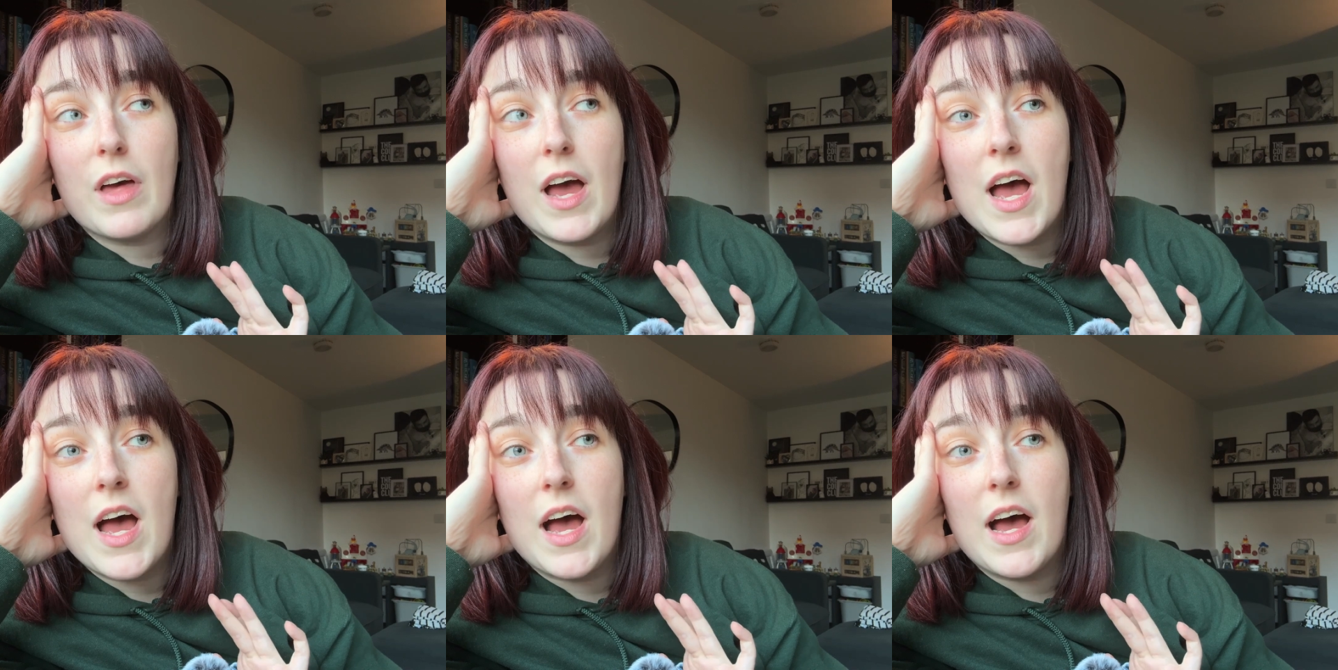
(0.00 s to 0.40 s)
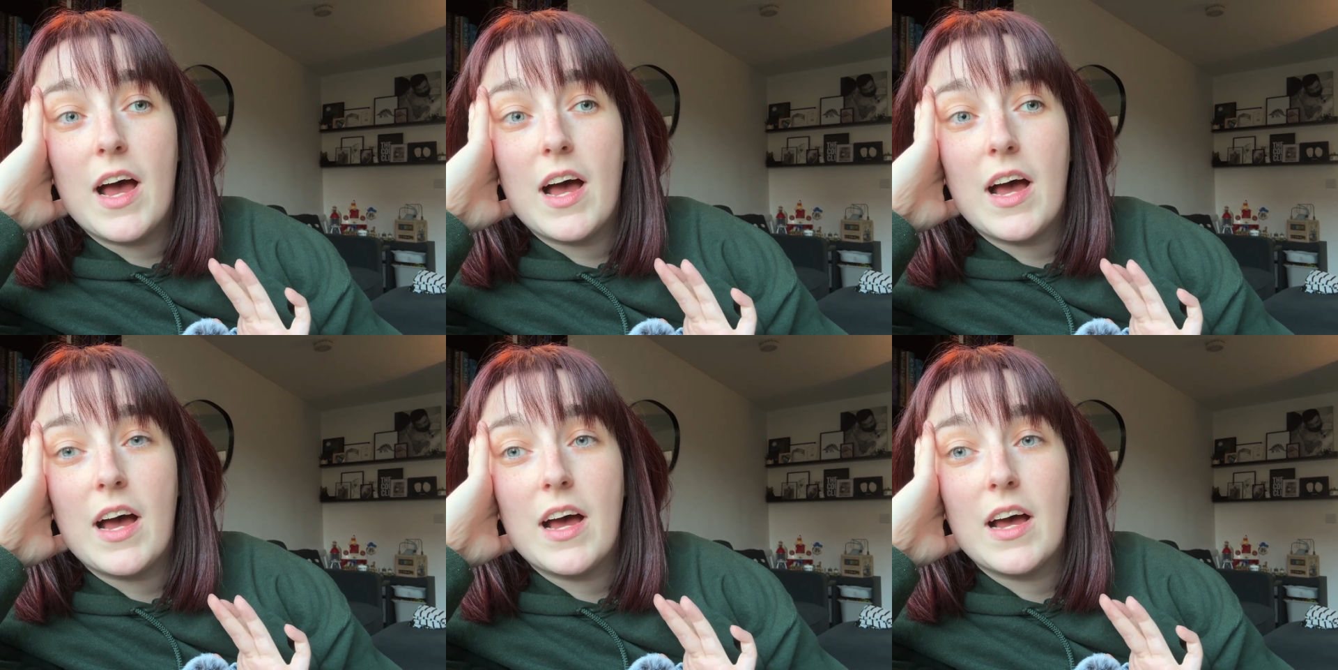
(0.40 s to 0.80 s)

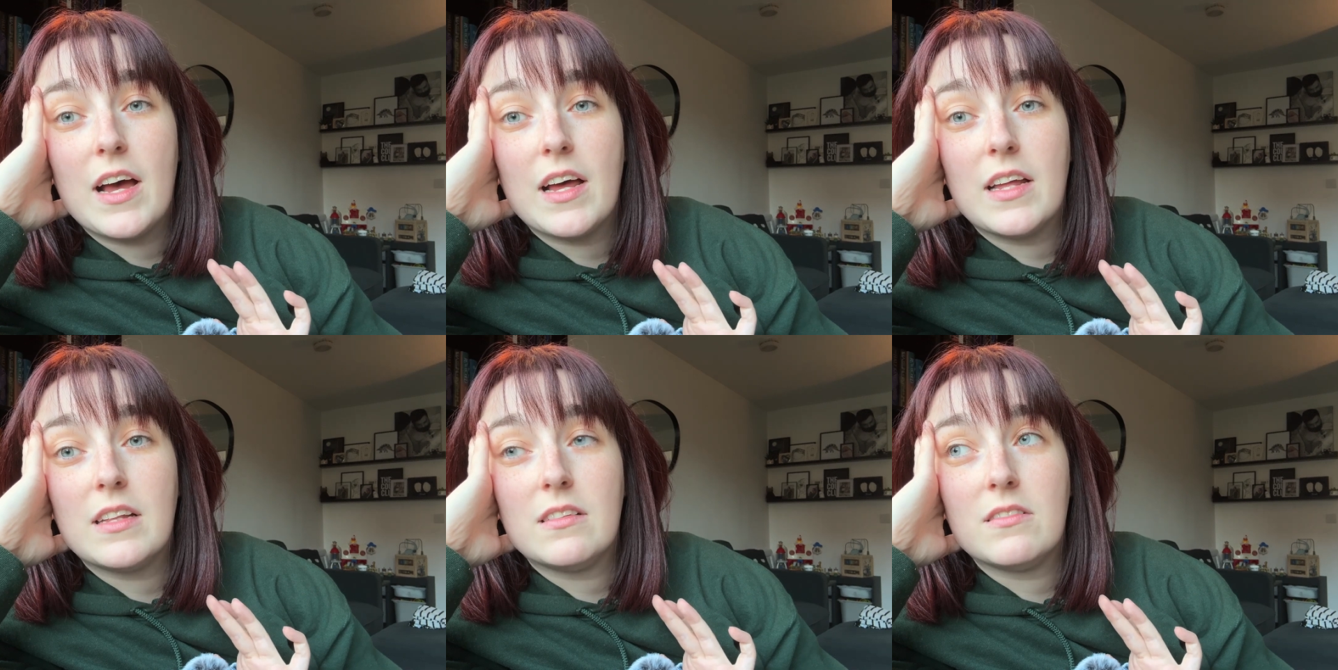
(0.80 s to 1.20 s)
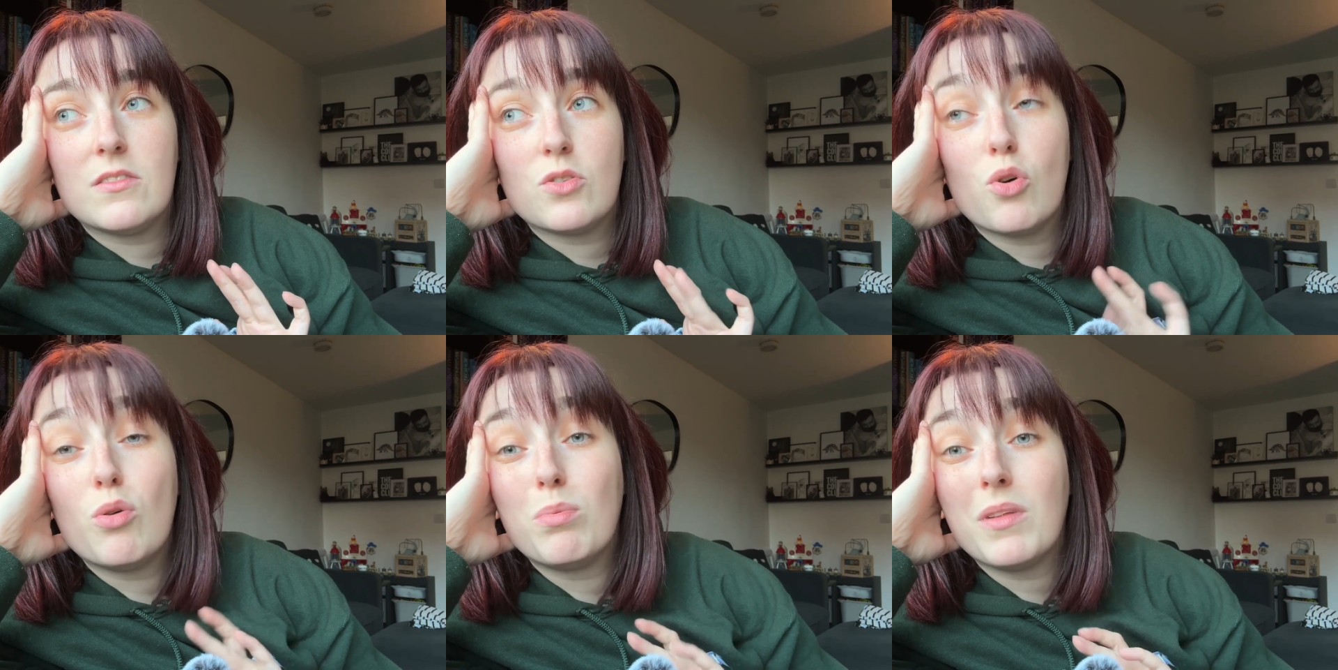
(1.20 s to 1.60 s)

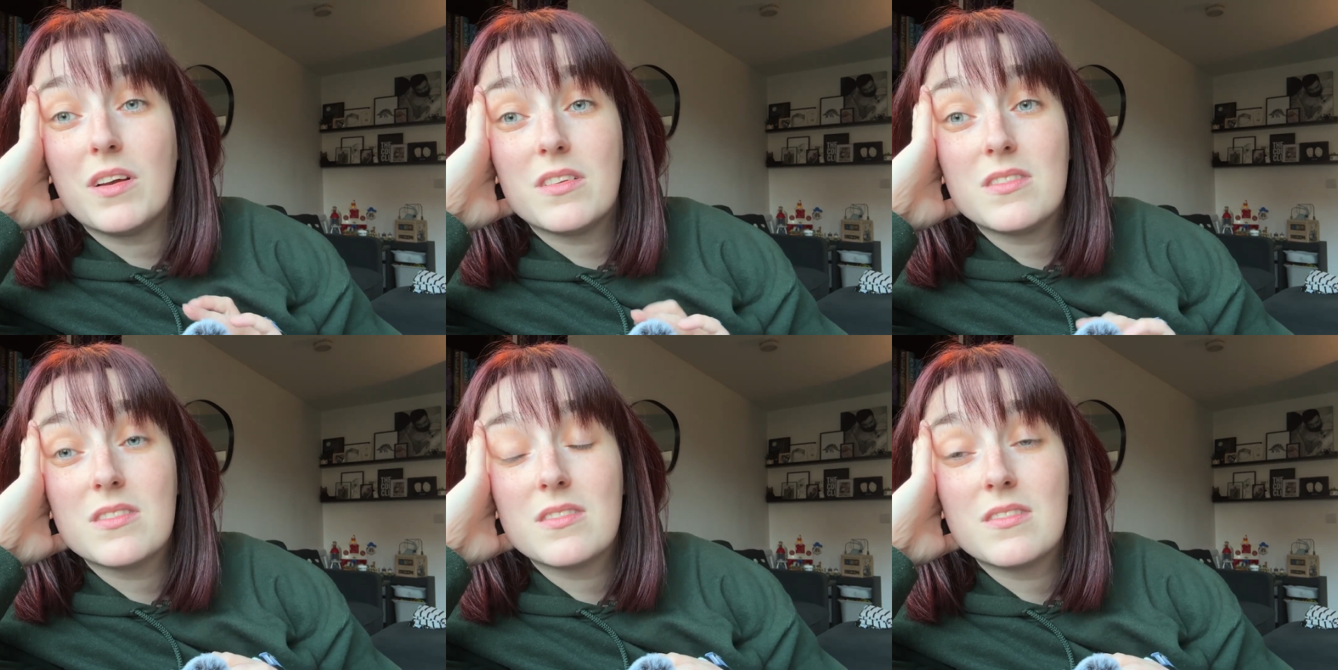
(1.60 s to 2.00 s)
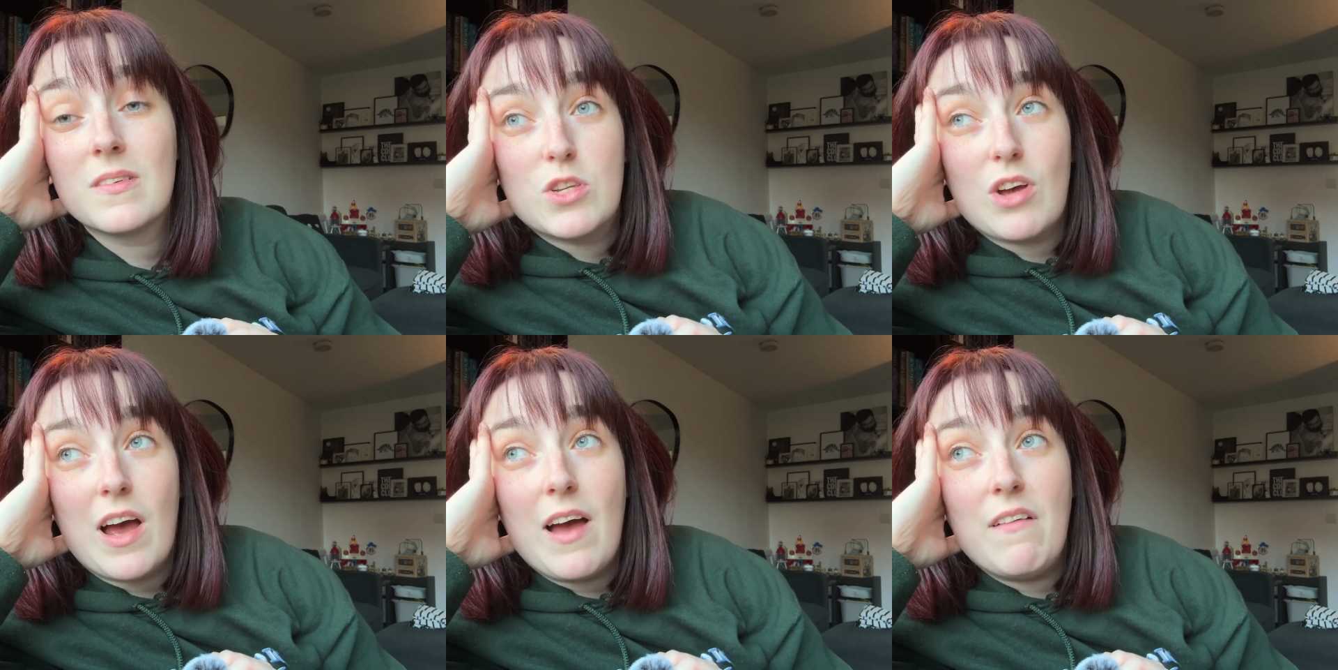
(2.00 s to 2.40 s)
and Hopeless.
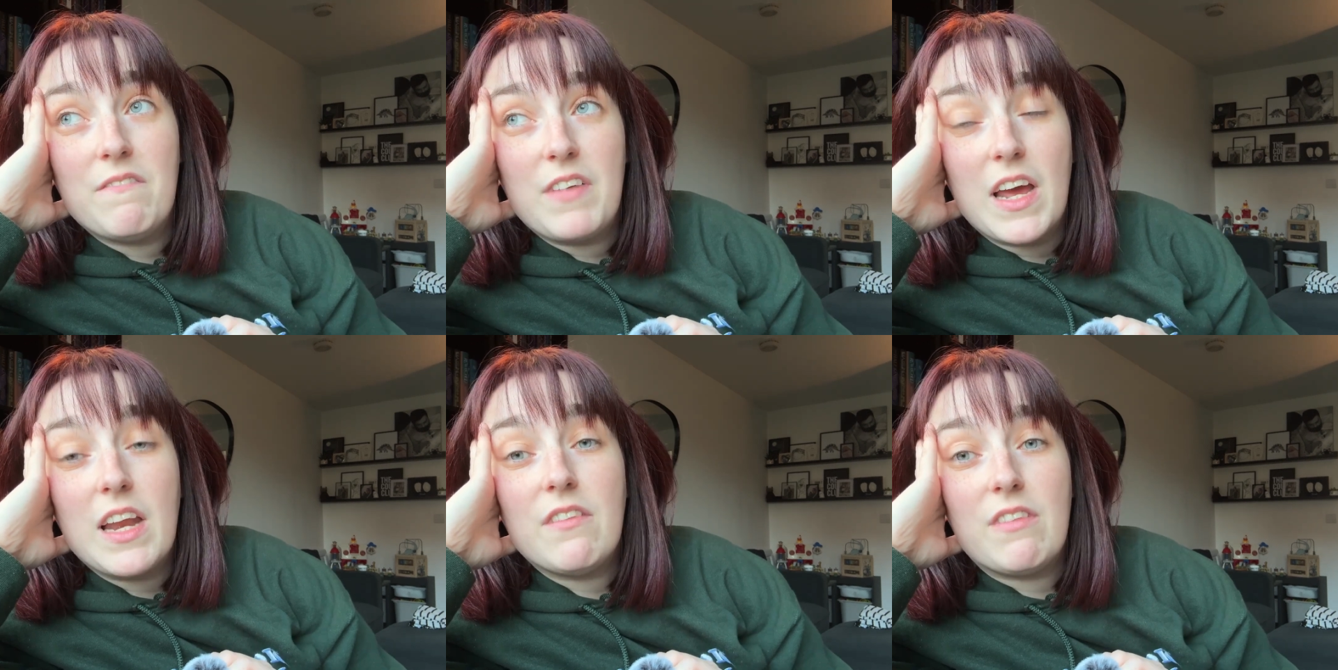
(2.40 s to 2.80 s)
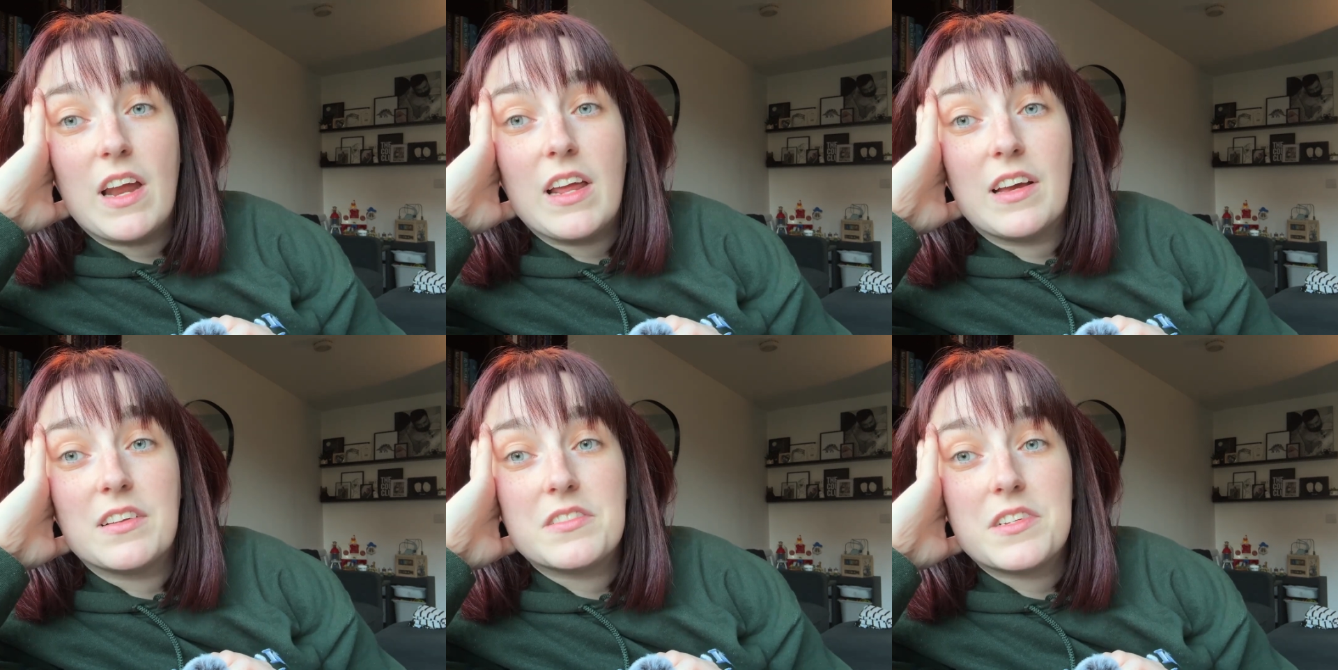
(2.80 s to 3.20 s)
So I am very,
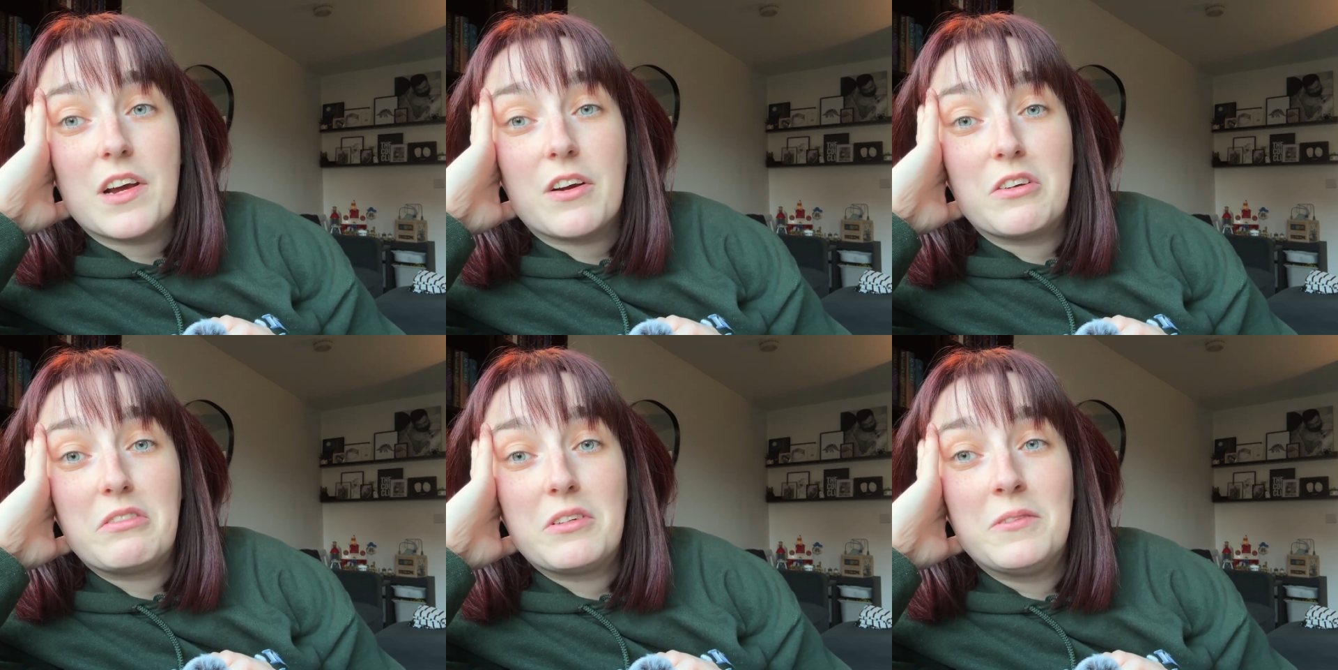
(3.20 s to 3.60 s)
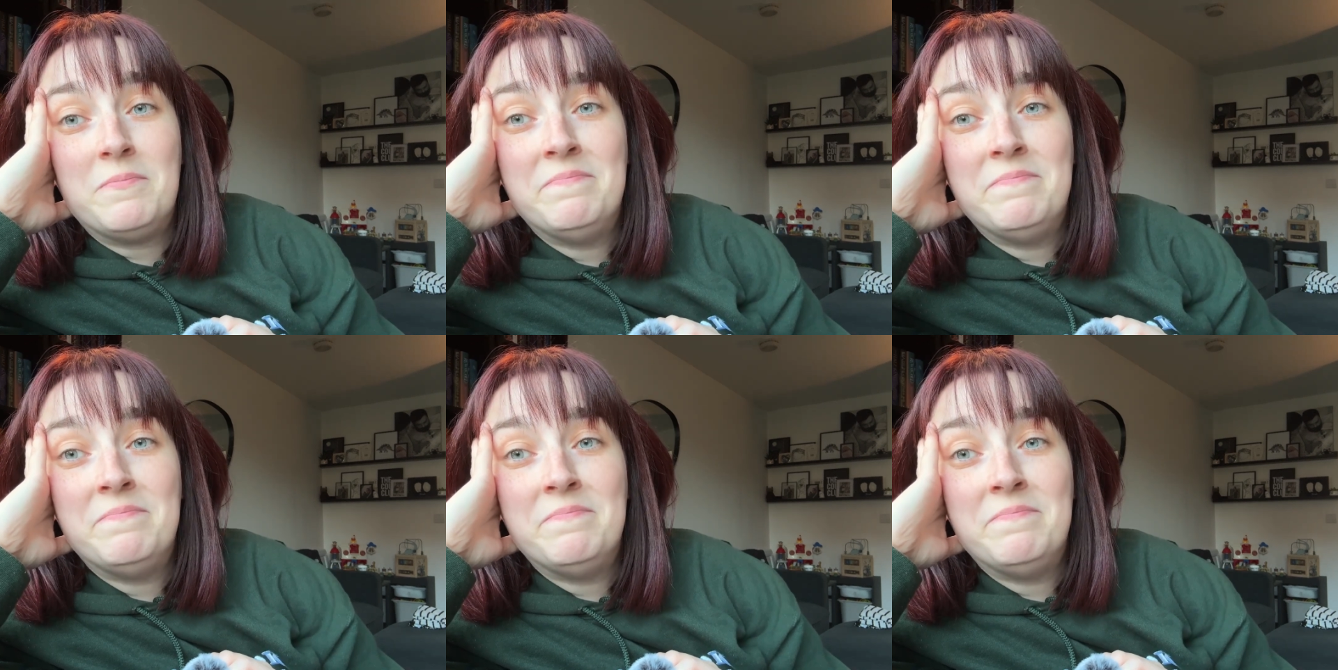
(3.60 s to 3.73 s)
very concerned.